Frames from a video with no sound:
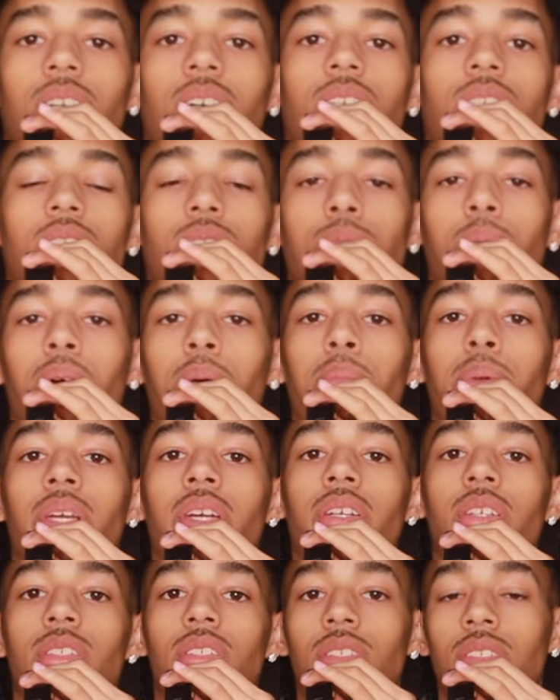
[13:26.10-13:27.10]
know, these are my
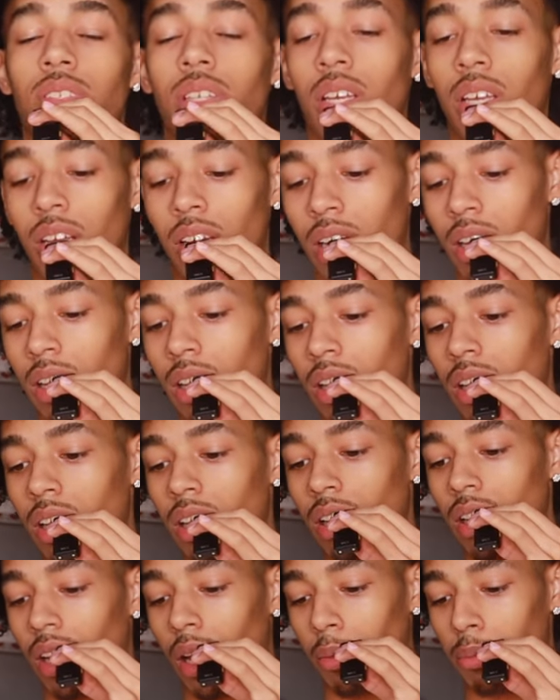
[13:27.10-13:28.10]
beaters.
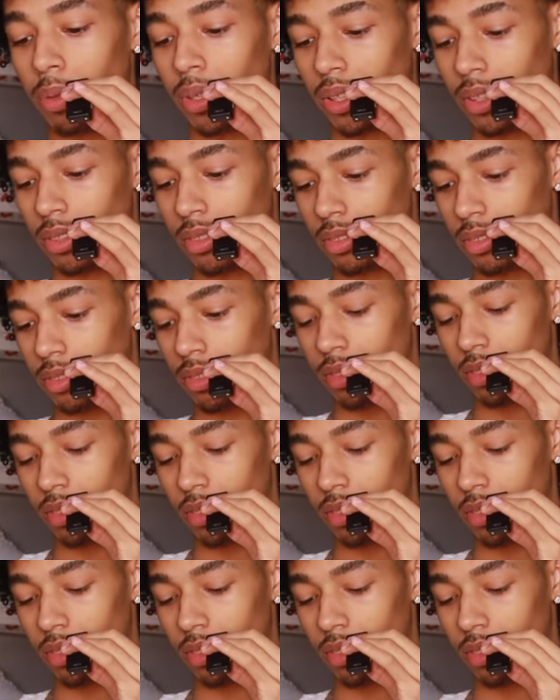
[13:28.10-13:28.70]
I mean,